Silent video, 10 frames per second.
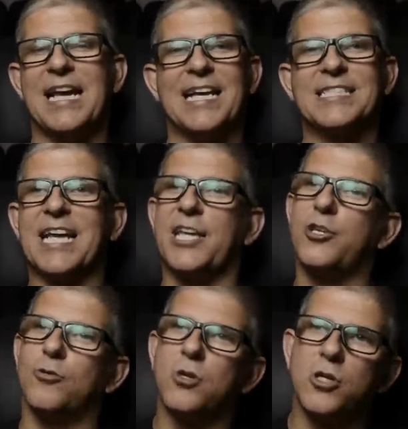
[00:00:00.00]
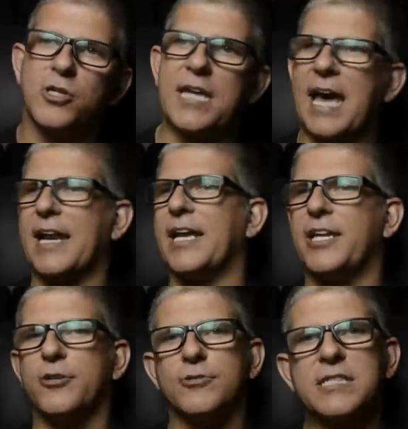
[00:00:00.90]
is that you'll look at it
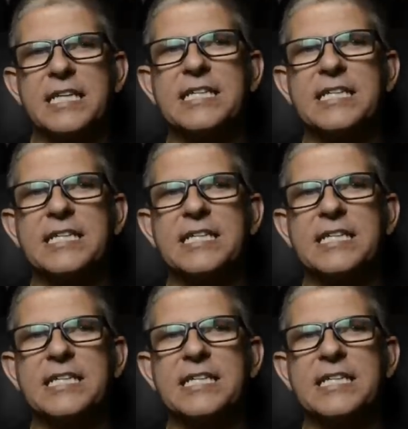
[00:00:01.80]
and you'll see